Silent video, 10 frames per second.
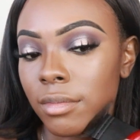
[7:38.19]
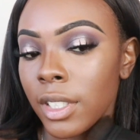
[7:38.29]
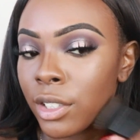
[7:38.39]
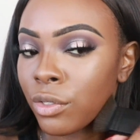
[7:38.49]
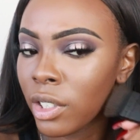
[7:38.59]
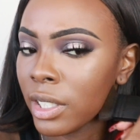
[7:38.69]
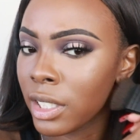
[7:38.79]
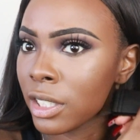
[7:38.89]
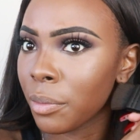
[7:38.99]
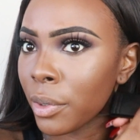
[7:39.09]
it's really
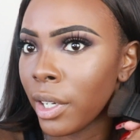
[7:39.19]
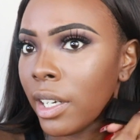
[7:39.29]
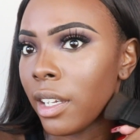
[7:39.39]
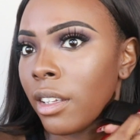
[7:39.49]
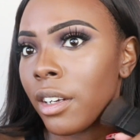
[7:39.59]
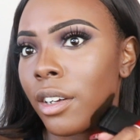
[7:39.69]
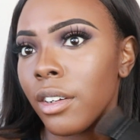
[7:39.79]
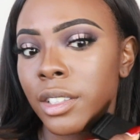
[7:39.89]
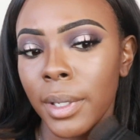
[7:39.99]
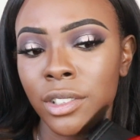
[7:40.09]
disappointing, you
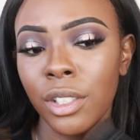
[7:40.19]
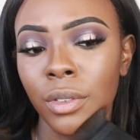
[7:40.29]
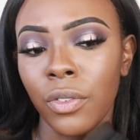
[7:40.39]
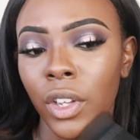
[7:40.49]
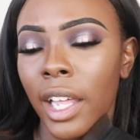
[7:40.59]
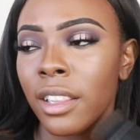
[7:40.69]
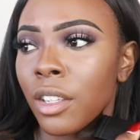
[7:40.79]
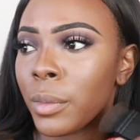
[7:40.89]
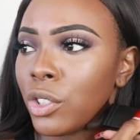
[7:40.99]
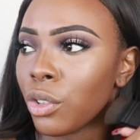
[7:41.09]
know, especially when we're like
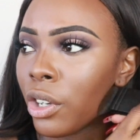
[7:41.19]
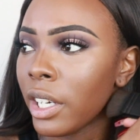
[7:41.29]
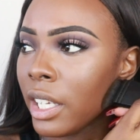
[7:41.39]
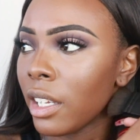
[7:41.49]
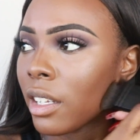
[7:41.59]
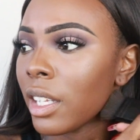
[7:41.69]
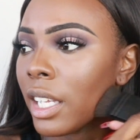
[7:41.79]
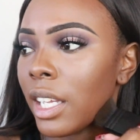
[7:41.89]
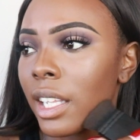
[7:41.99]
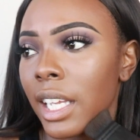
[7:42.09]
the majority,
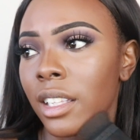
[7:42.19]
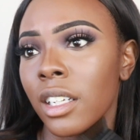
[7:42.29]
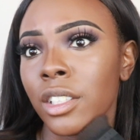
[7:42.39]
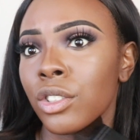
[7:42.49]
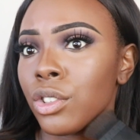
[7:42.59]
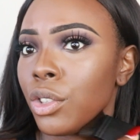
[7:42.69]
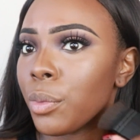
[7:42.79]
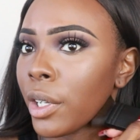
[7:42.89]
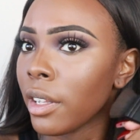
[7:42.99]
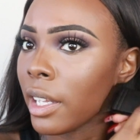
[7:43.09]
like the
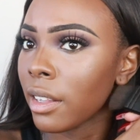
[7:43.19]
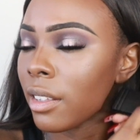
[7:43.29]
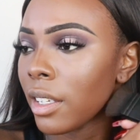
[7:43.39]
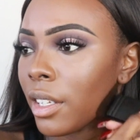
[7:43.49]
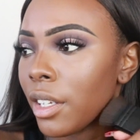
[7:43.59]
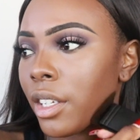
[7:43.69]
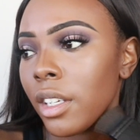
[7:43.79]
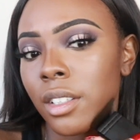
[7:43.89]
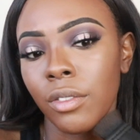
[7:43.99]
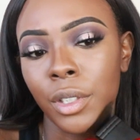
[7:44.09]
consumer, like
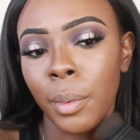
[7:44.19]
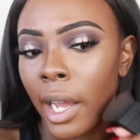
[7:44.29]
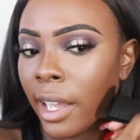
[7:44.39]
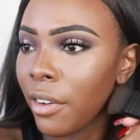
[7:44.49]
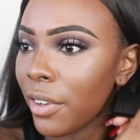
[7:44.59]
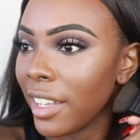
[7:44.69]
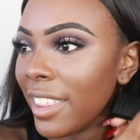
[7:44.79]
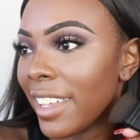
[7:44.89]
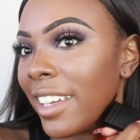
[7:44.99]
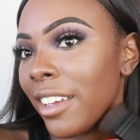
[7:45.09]
we buy
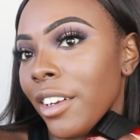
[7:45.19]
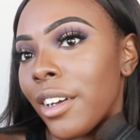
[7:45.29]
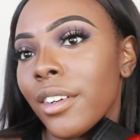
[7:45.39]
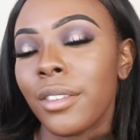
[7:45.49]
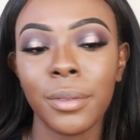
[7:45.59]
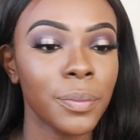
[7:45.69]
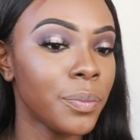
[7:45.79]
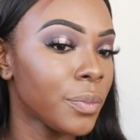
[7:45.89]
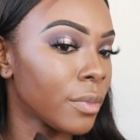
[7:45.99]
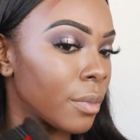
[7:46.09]
everything, you know.
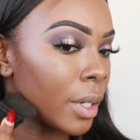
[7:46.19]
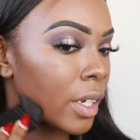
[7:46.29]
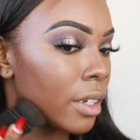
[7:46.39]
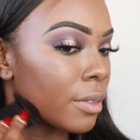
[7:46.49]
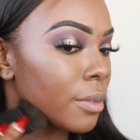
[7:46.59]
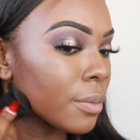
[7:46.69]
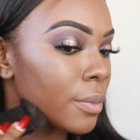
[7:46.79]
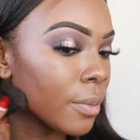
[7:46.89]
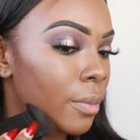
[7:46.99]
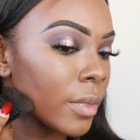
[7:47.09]
But
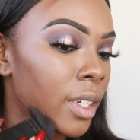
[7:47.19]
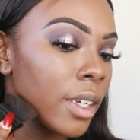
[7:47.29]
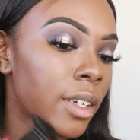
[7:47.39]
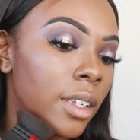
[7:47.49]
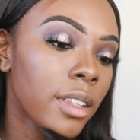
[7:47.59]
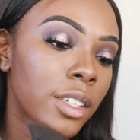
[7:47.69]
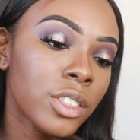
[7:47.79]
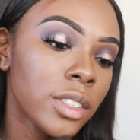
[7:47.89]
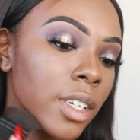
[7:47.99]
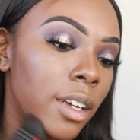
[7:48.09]

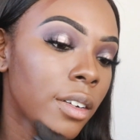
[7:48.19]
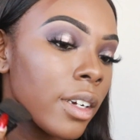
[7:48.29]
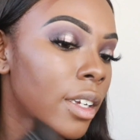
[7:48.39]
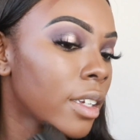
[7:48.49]
that's just how it